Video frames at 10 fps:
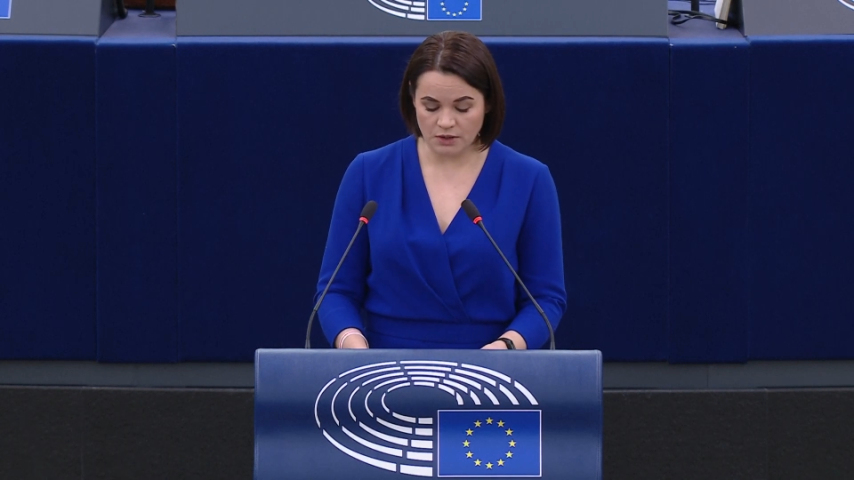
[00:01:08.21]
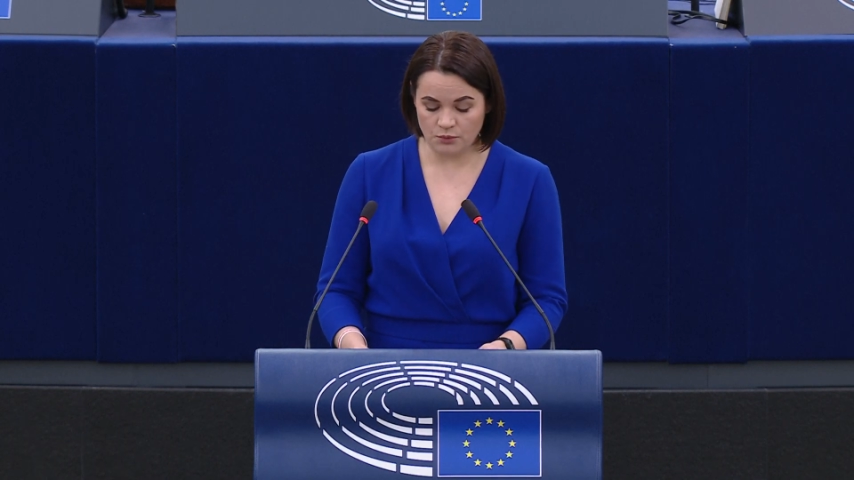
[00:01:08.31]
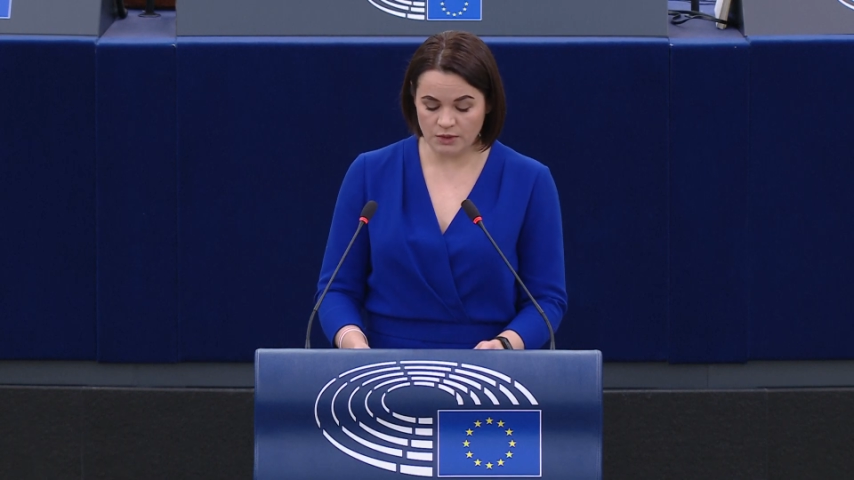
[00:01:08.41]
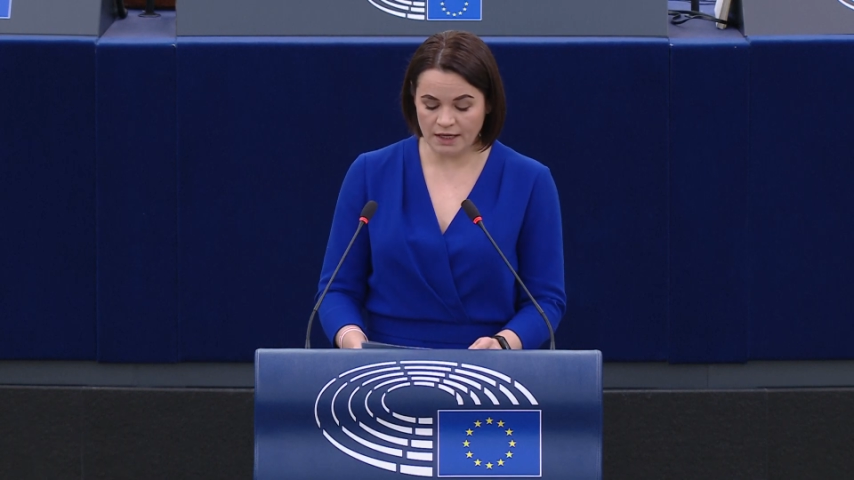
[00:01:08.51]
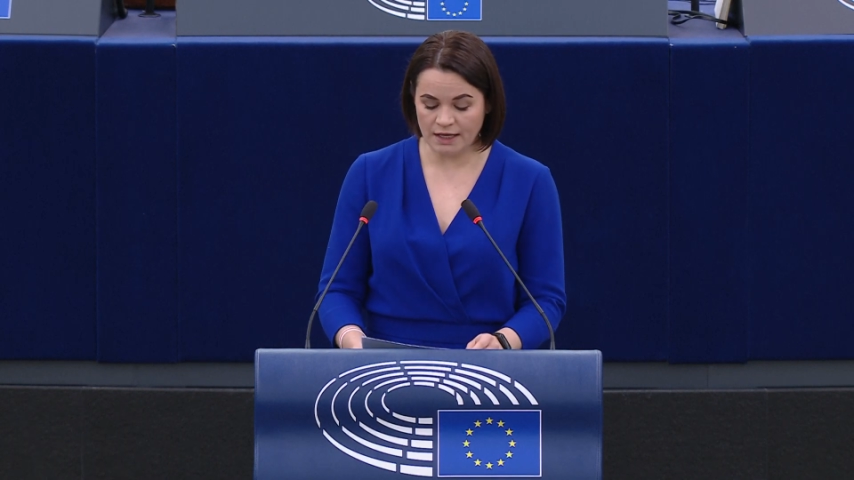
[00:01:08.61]

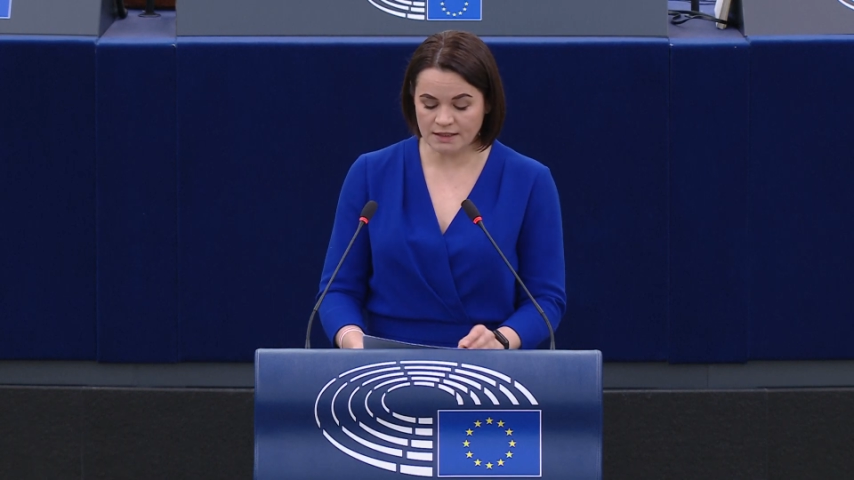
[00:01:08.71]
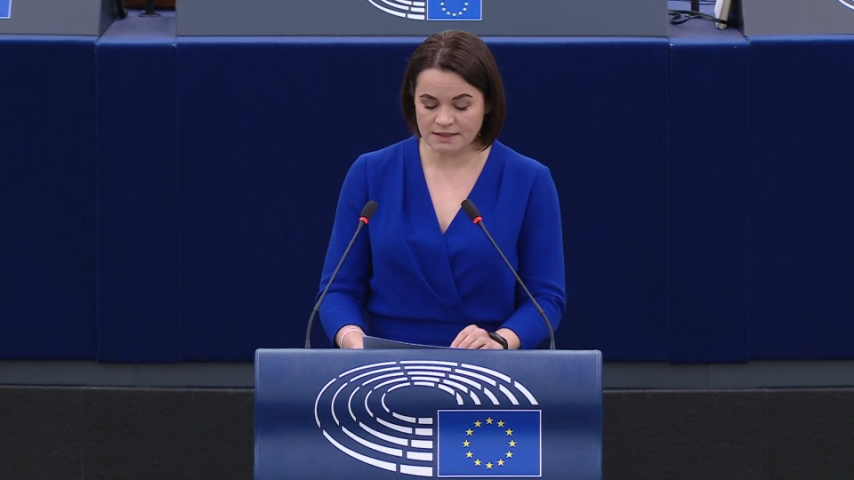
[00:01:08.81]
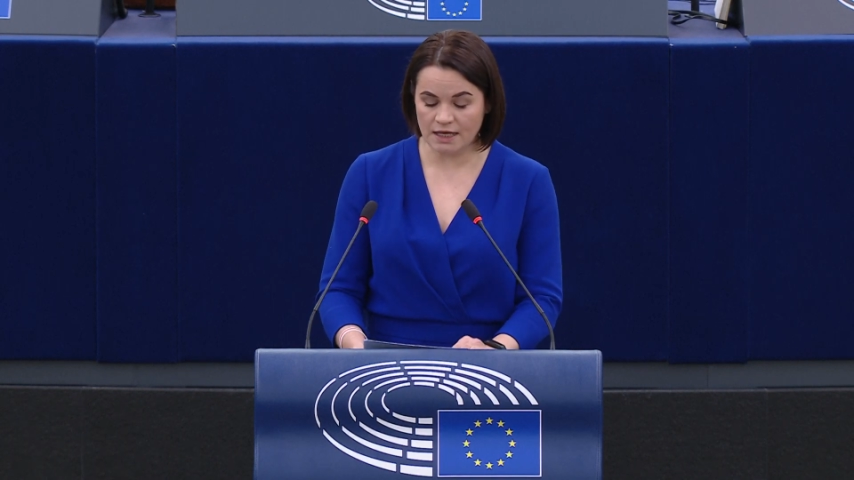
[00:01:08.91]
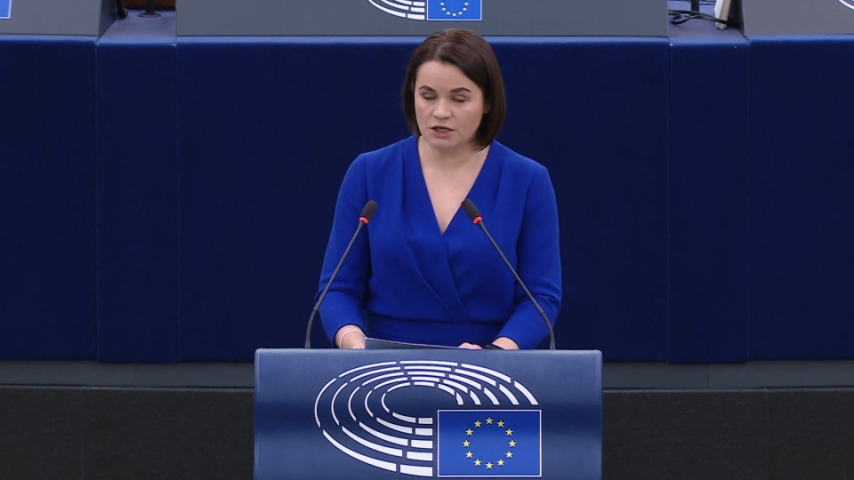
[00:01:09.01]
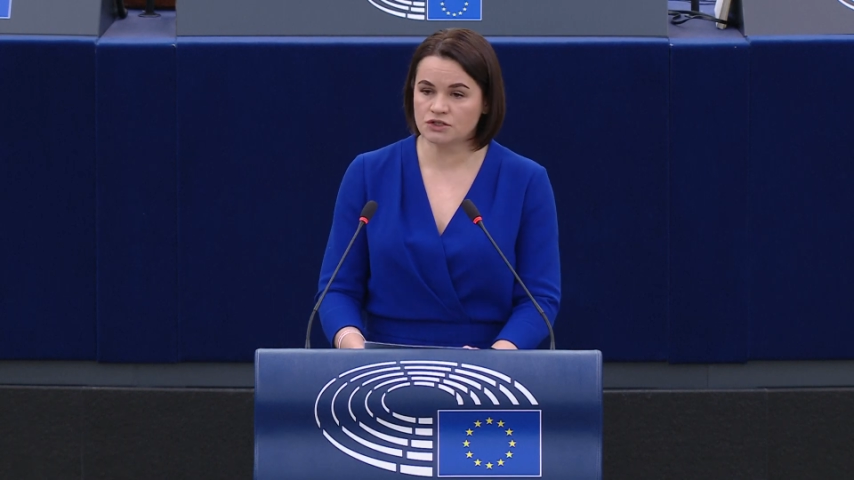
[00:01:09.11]
we held
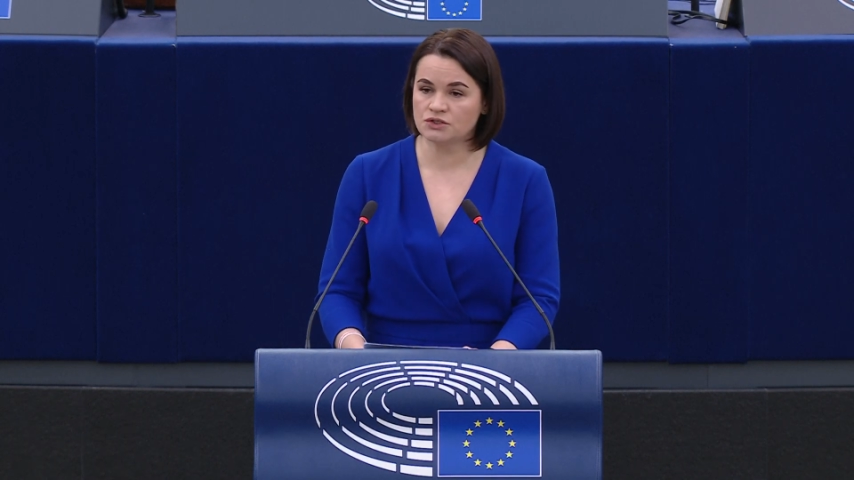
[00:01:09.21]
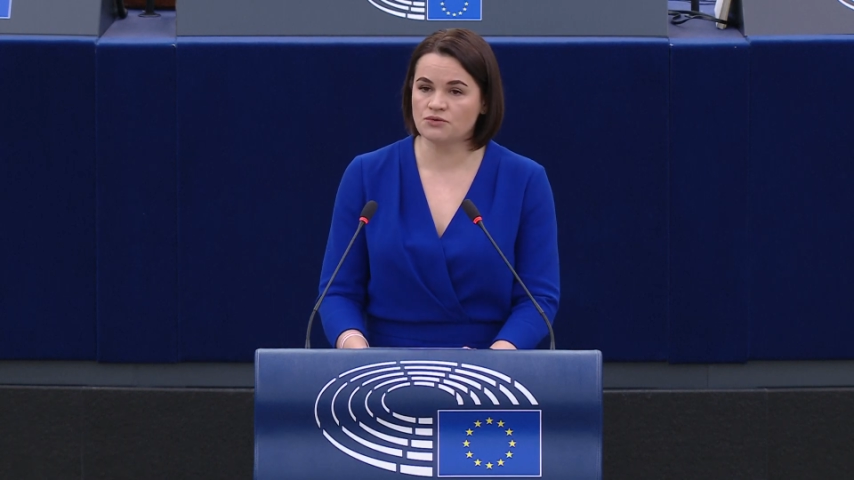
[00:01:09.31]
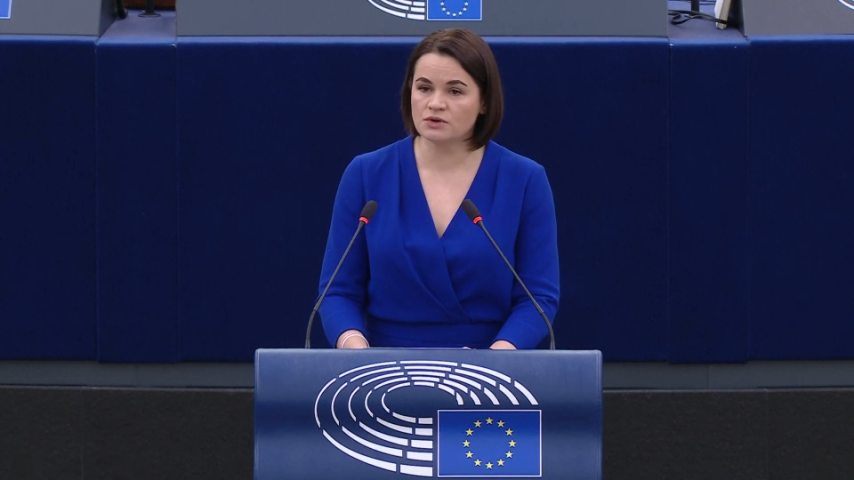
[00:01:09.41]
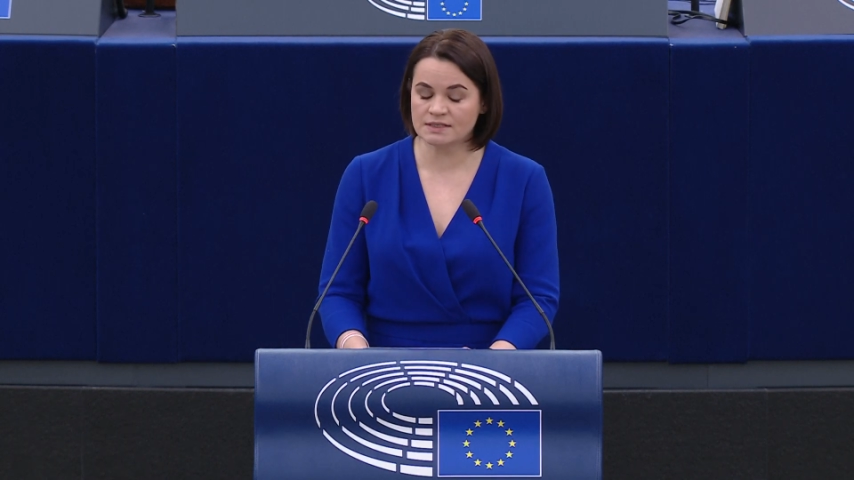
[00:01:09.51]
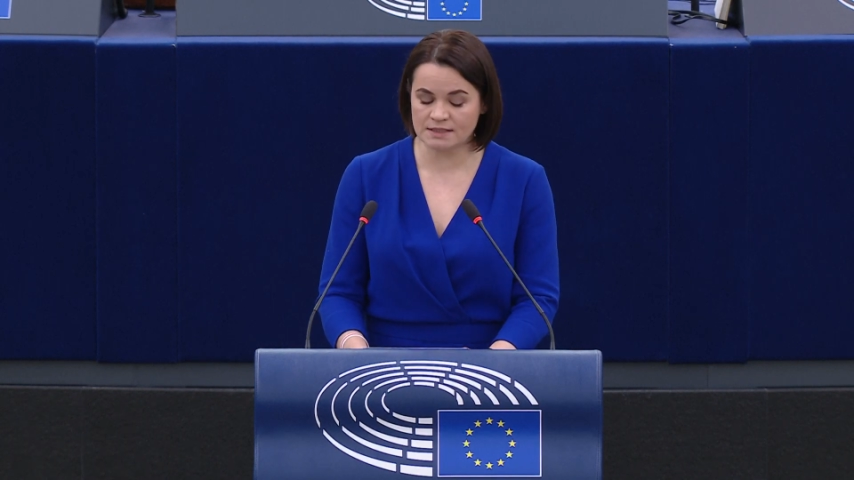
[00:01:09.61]
a
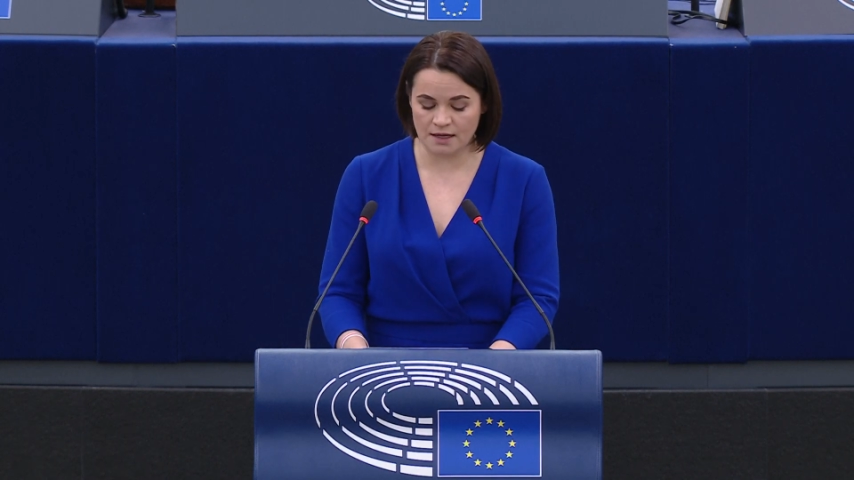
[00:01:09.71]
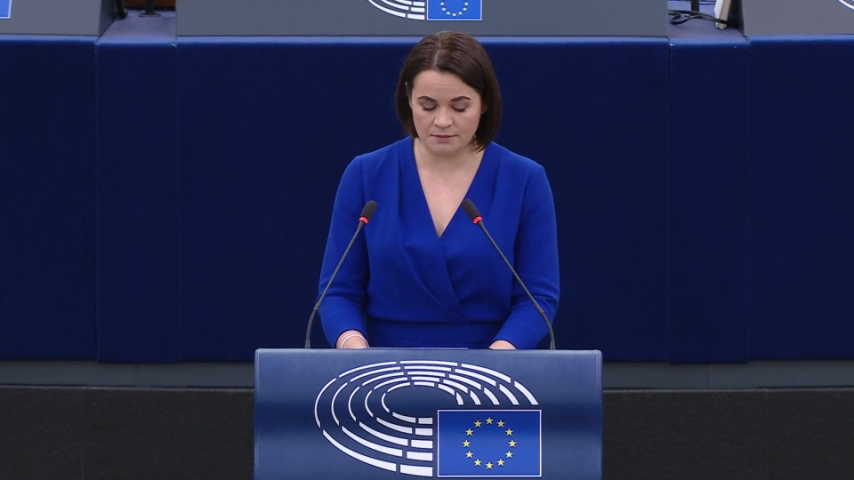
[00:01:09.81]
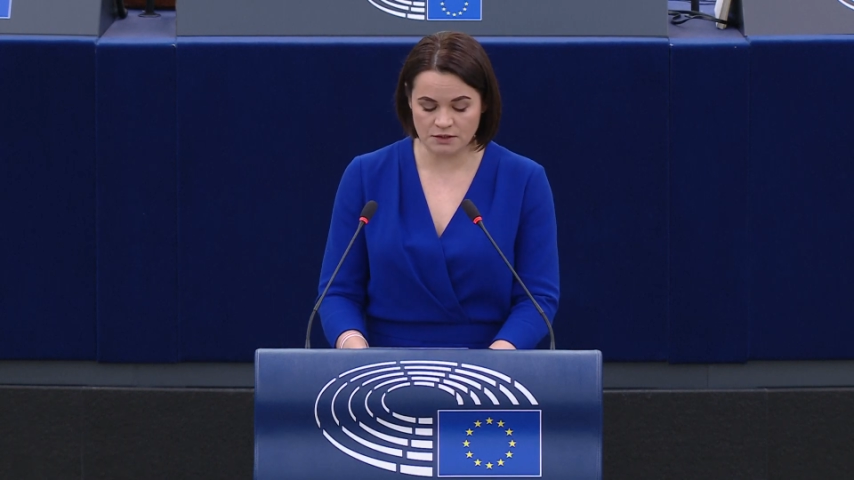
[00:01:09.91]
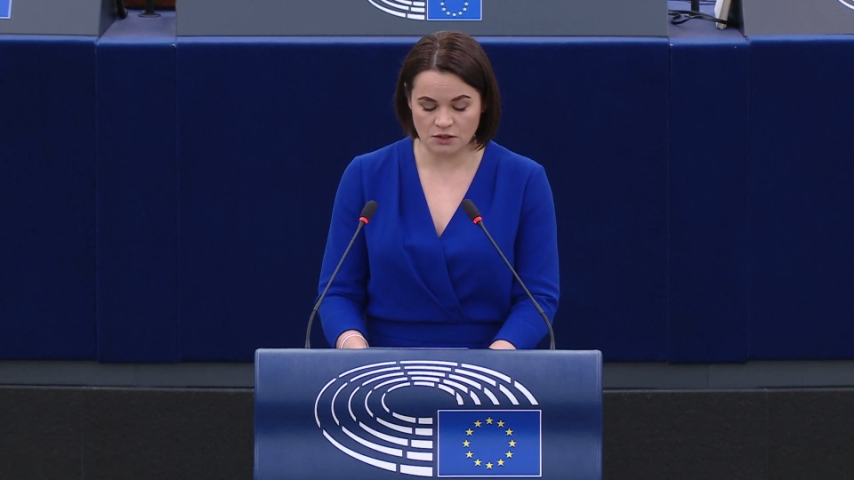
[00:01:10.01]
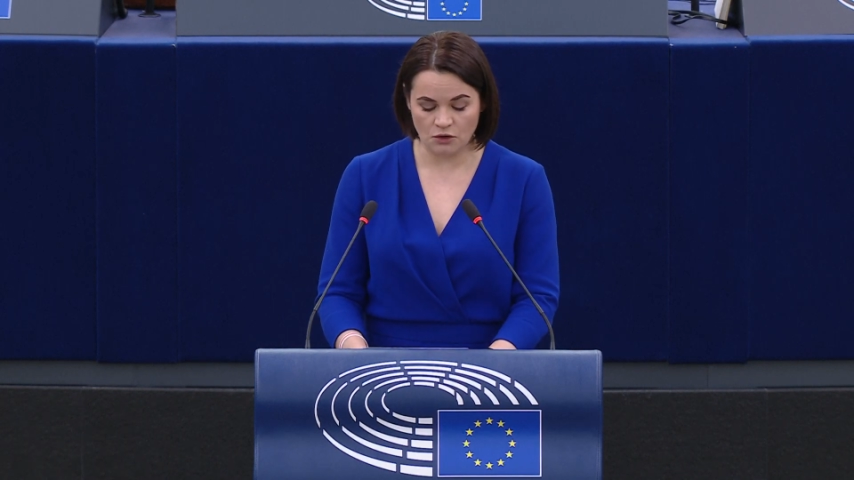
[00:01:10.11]
historic
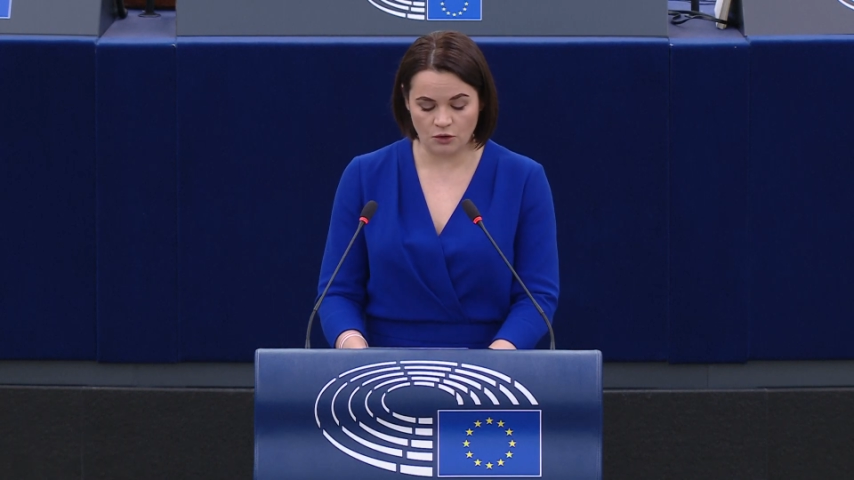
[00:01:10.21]
summit